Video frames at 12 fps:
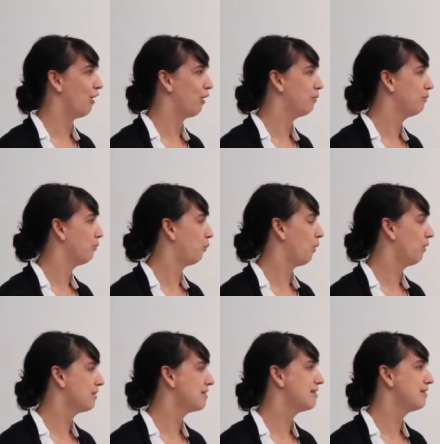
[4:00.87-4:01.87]
art
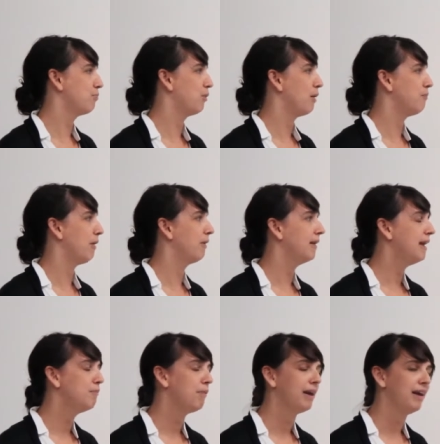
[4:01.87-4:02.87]
works
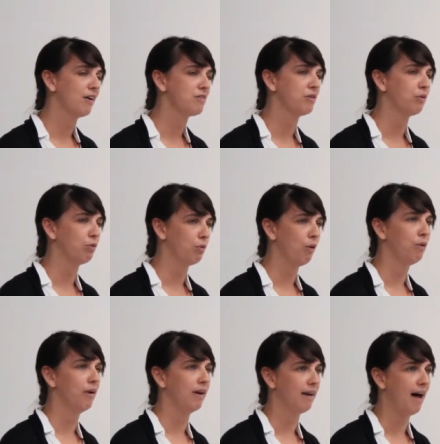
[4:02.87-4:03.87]
primarily, but he also
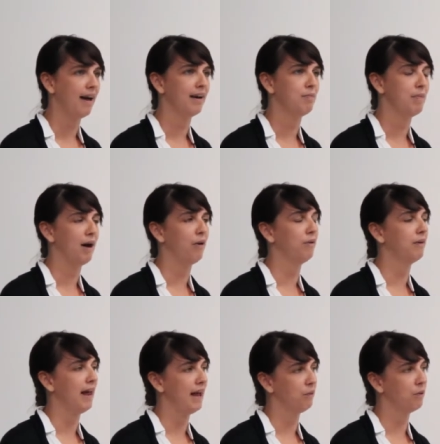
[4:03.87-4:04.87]
wrote a lot about
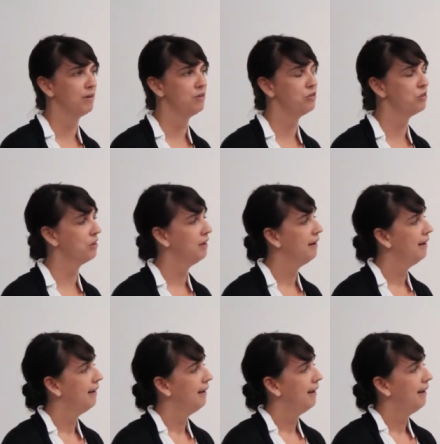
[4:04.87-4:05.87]
language.
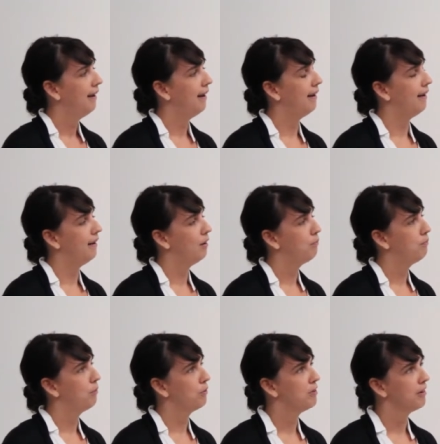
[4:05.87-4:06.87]

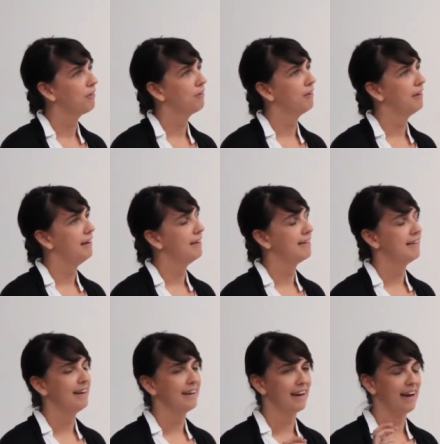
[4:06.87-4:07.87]
Particularly the
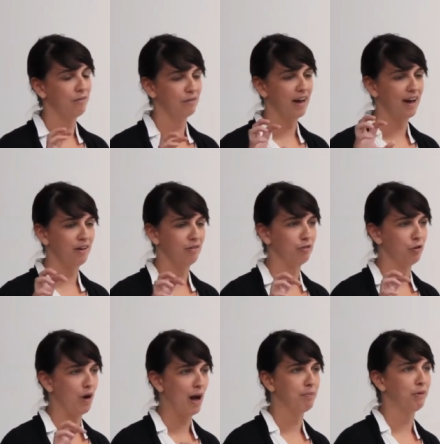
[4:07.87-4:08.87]
thing that I kind of
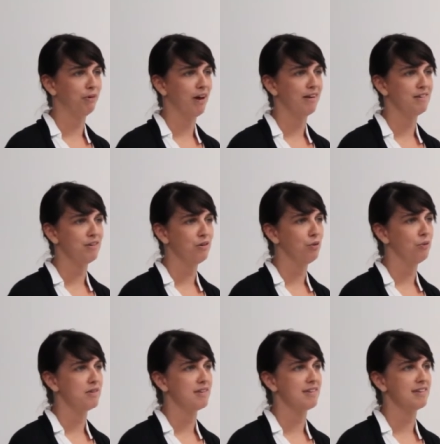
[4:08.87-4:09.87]
grappled onto
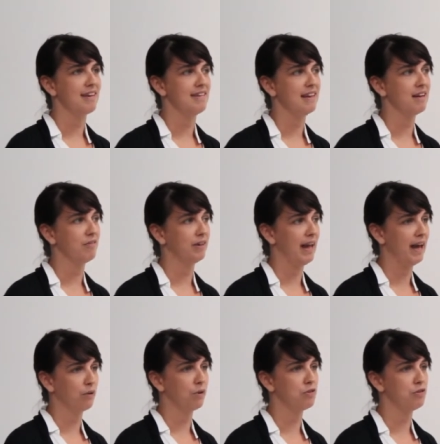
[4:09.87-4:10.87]
was this idea of a
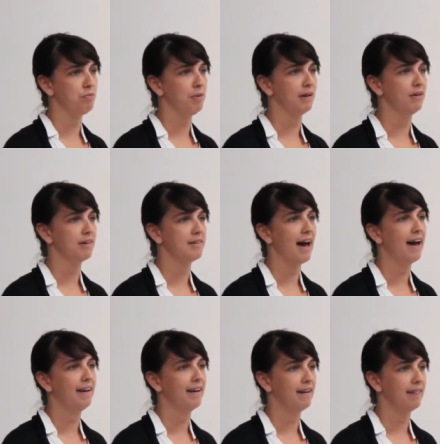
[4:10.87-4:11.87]
language to be looked
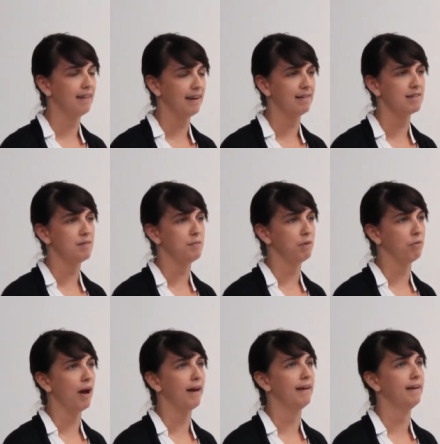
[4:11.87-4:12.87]
at and things to be
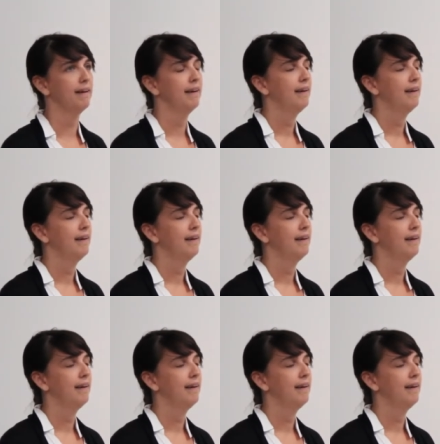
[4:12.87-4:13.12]
read.